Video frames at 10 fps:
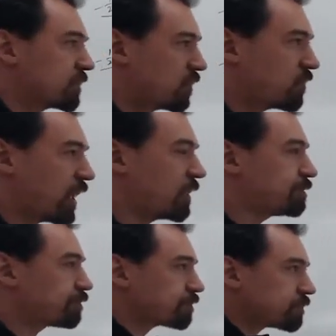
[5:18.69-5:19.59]
Okay,
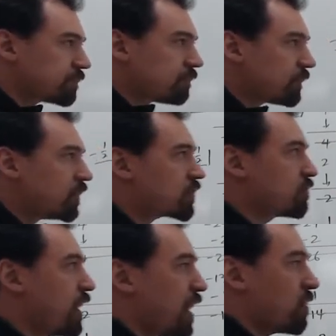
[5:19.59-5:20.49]
so
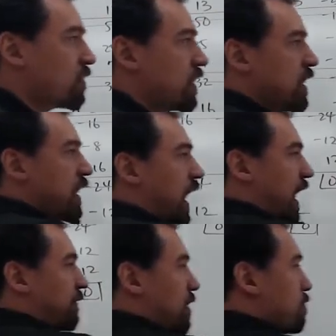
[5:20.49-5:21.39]
now I
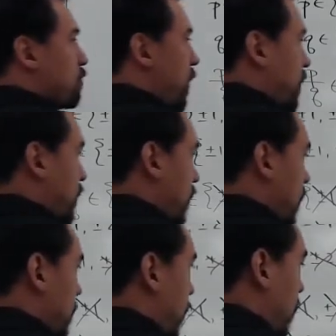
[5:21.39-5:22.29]
have a much
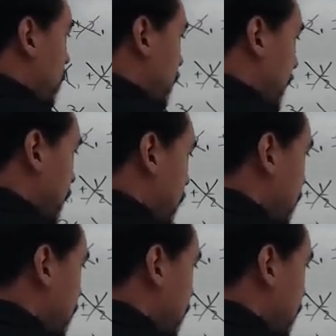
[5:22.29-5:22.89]
smaller list of